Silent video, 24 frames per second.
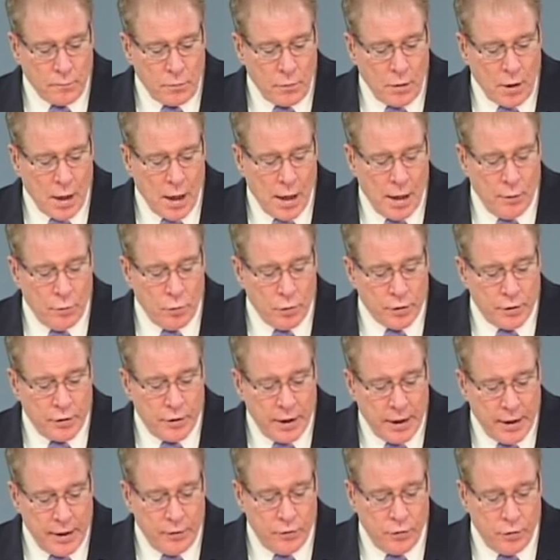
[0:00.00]
I will
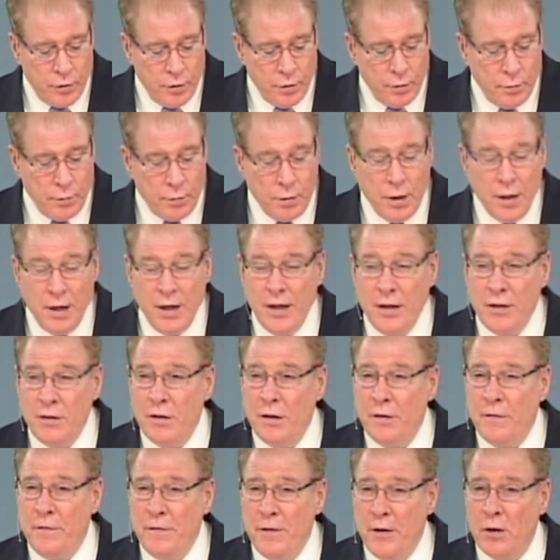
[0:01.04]
teach you
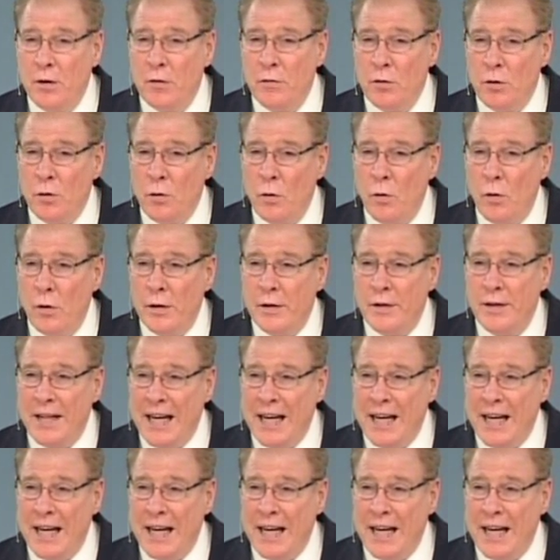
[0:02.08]
the fear of the Lord.